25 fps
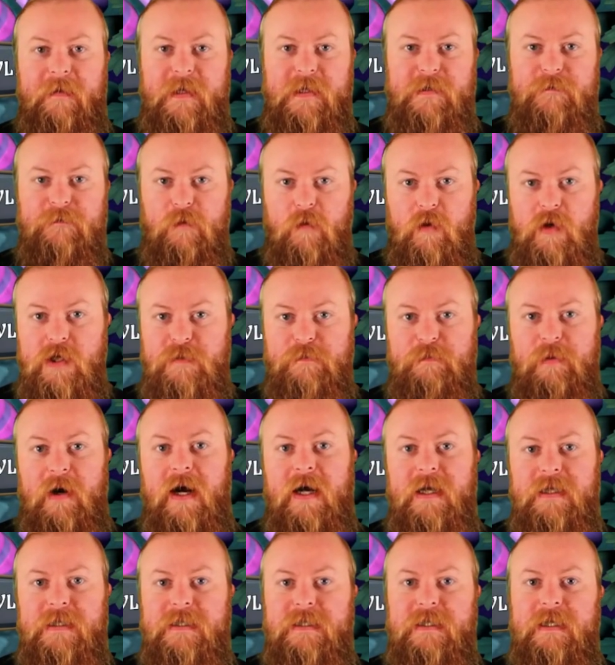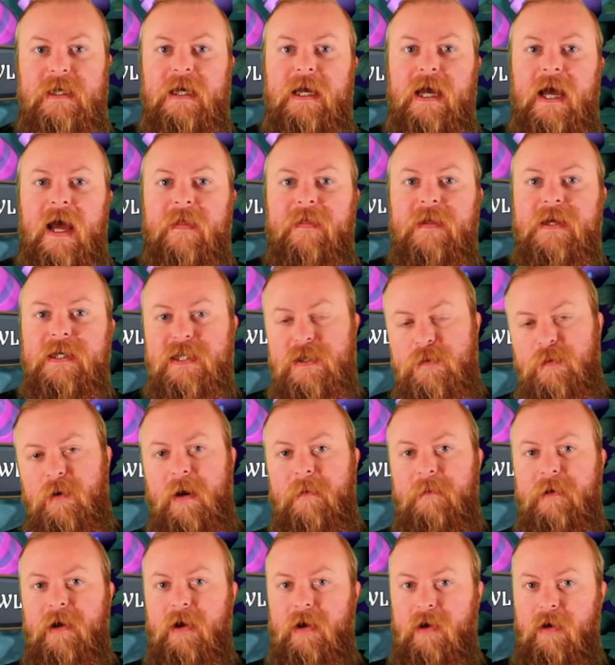that's 4 spots, and this is what
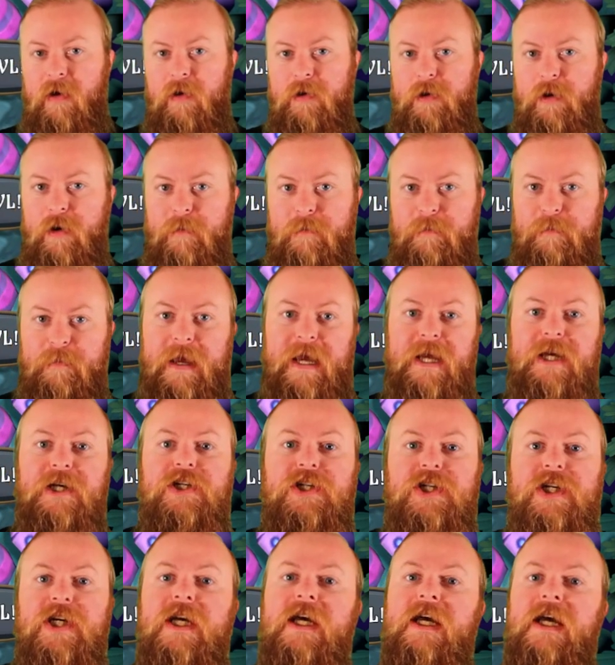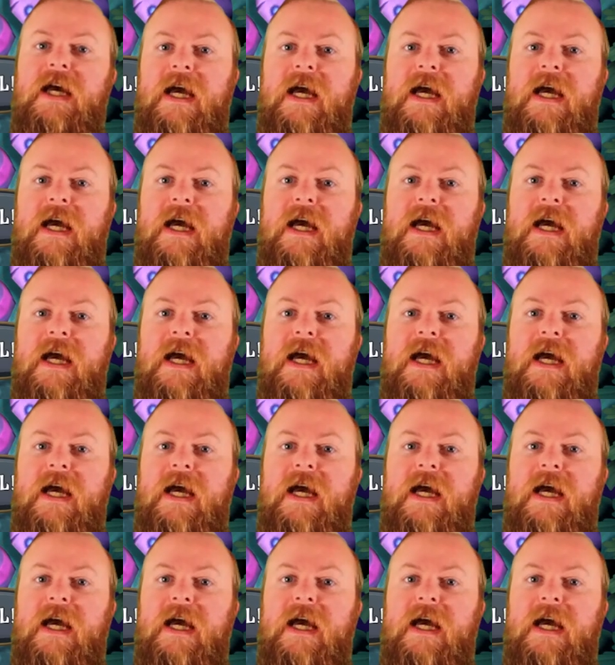I'm going to call your bench.